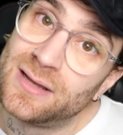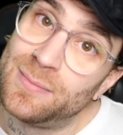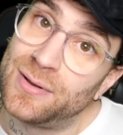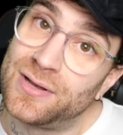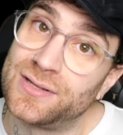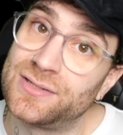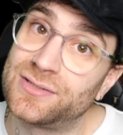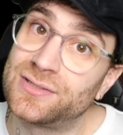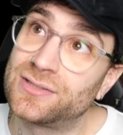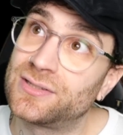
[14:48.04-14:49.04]

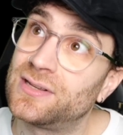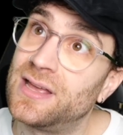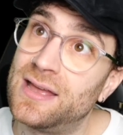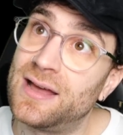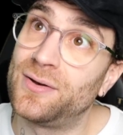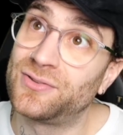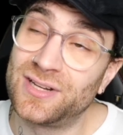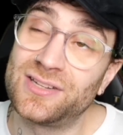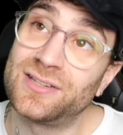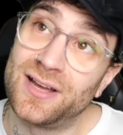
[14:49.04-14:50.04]
because I
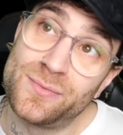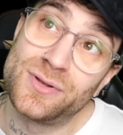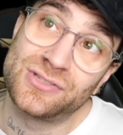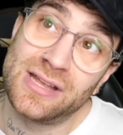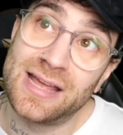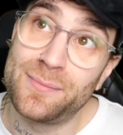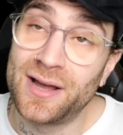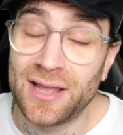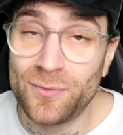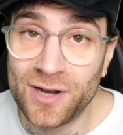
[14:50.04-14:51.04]
was saying it
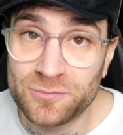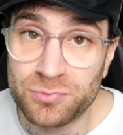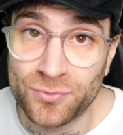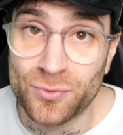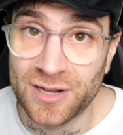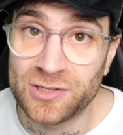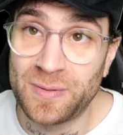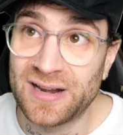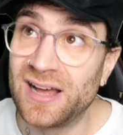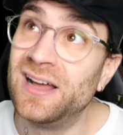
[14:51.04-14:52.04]
might get worse before it gets
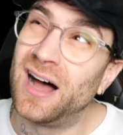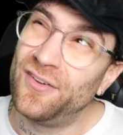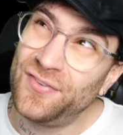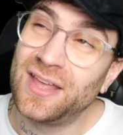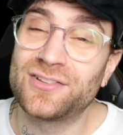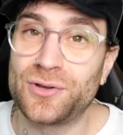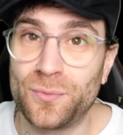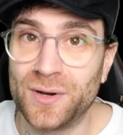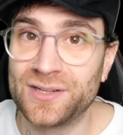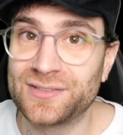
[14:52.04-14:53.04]
better. I think it's got
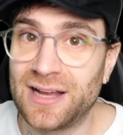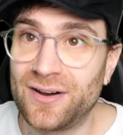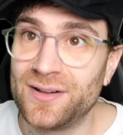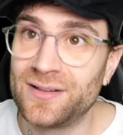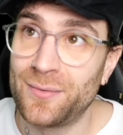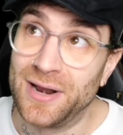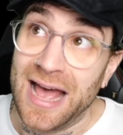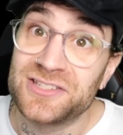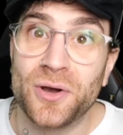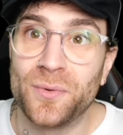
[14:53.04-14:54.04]
worse now. Well, it
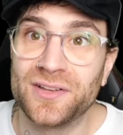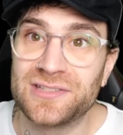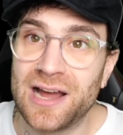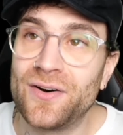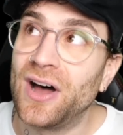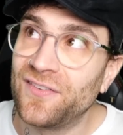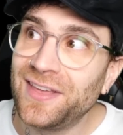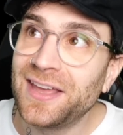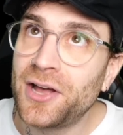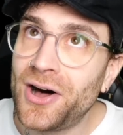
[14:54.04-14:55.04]
has got worse now. I
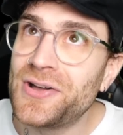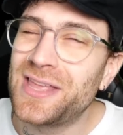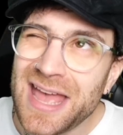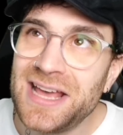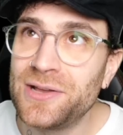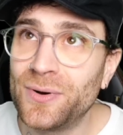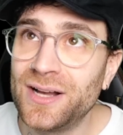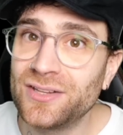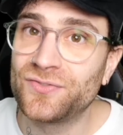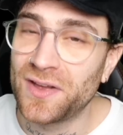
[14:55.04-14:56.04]
think it can't get any
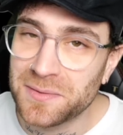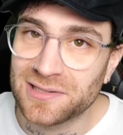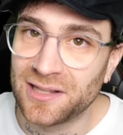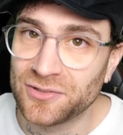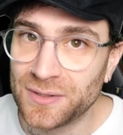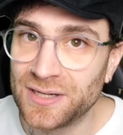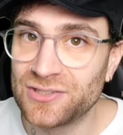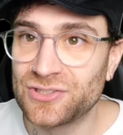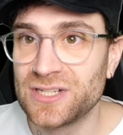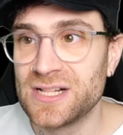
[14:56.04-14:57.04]
worse. Famous last
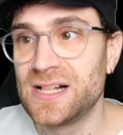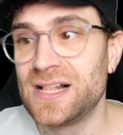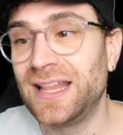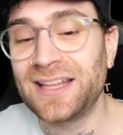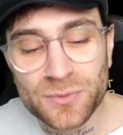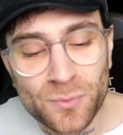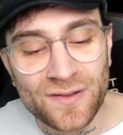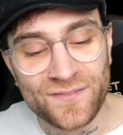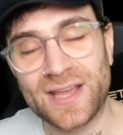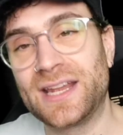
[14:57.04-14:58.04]
words. That's the
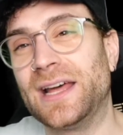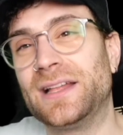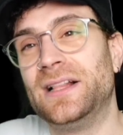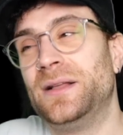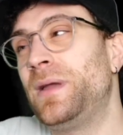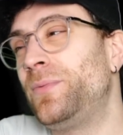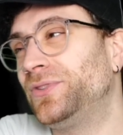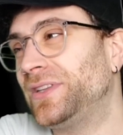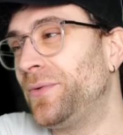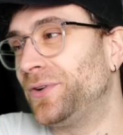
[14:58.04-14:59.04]
one thing, isn't it? People
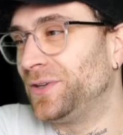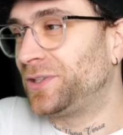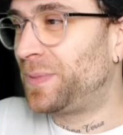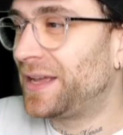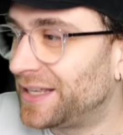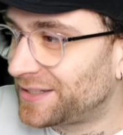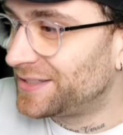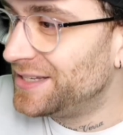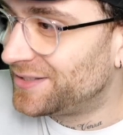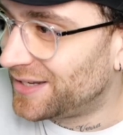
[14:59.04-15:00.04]
say, what do you expect next
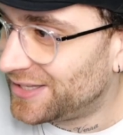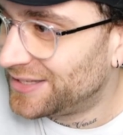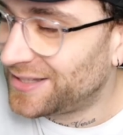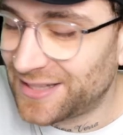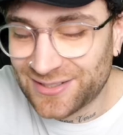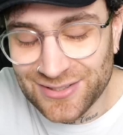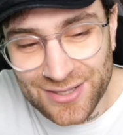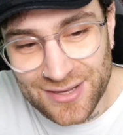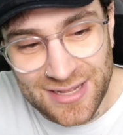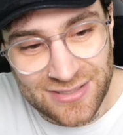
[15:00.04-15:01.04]
season? I said in
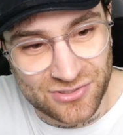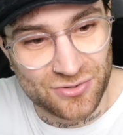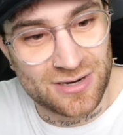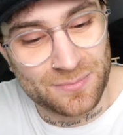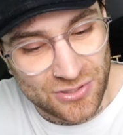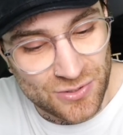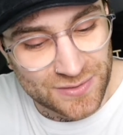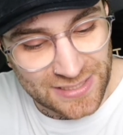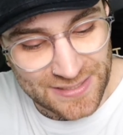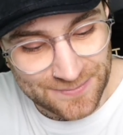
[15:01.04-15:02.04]
the Instagram
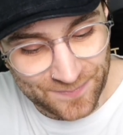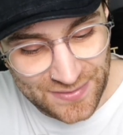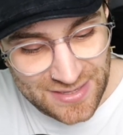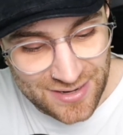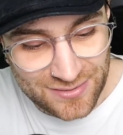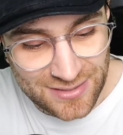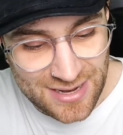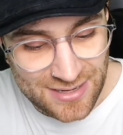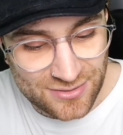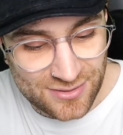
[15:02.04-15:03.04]
Q&A. You know,
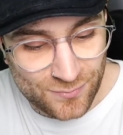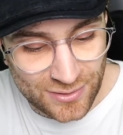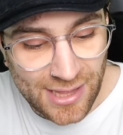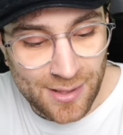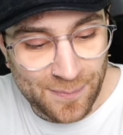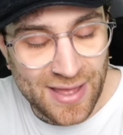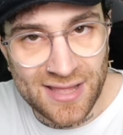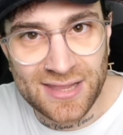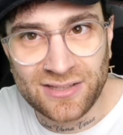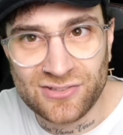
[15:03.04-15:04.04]
like, will it get
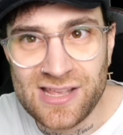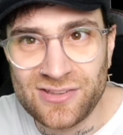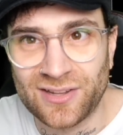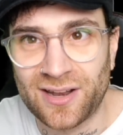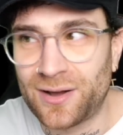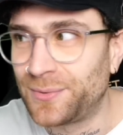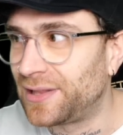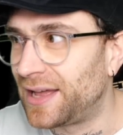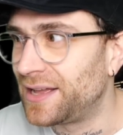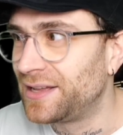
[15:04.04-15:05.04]
better next season? And I was
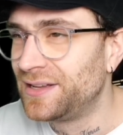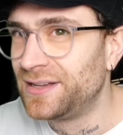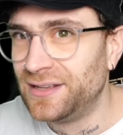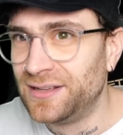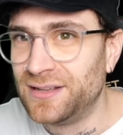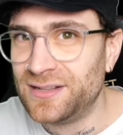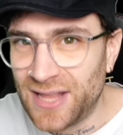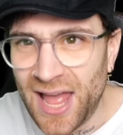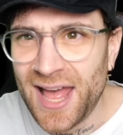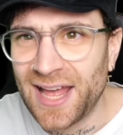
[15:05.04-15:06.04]
like,
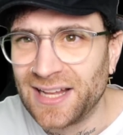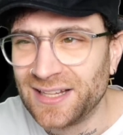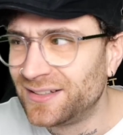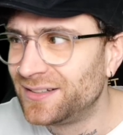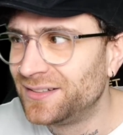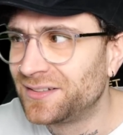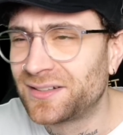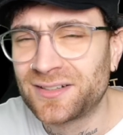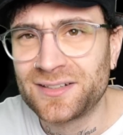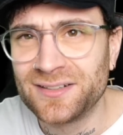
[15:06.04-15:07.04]
yeah.
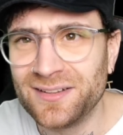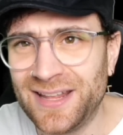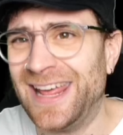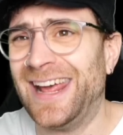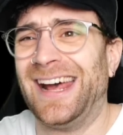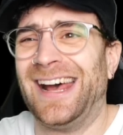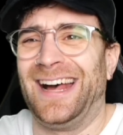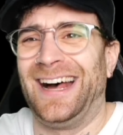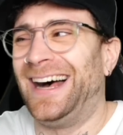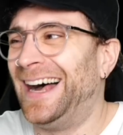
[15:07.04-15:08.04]

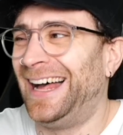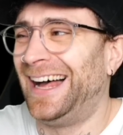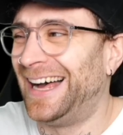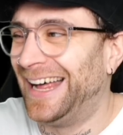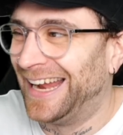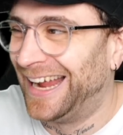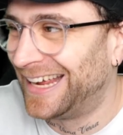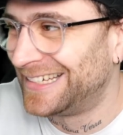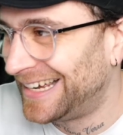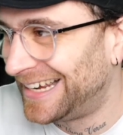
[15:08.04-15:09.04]

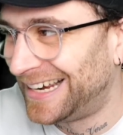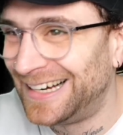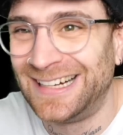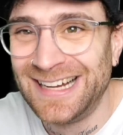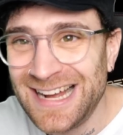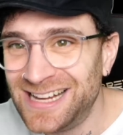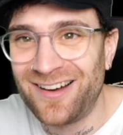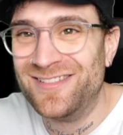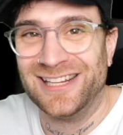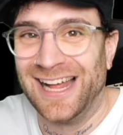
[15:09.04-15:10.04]

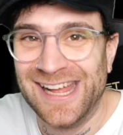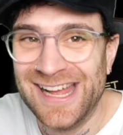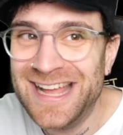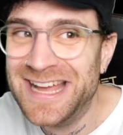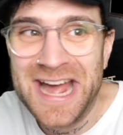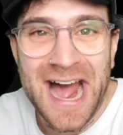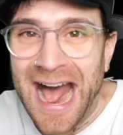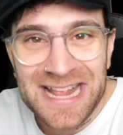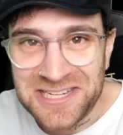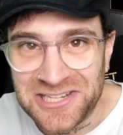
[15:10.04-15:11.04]
I mean, like, it
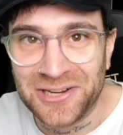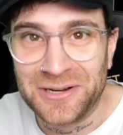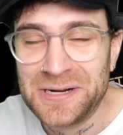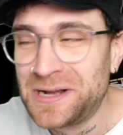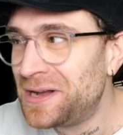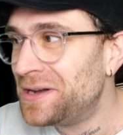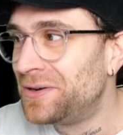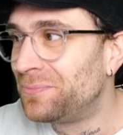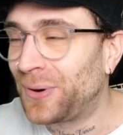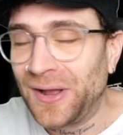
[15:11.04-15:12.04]
has to.
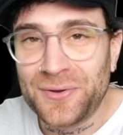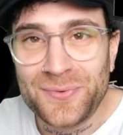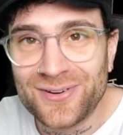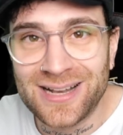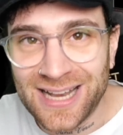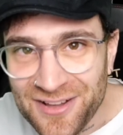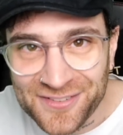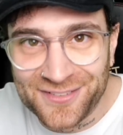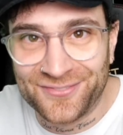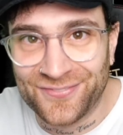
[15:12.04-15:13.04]
Brother, we're
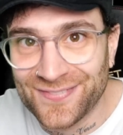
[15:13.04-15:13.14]
11th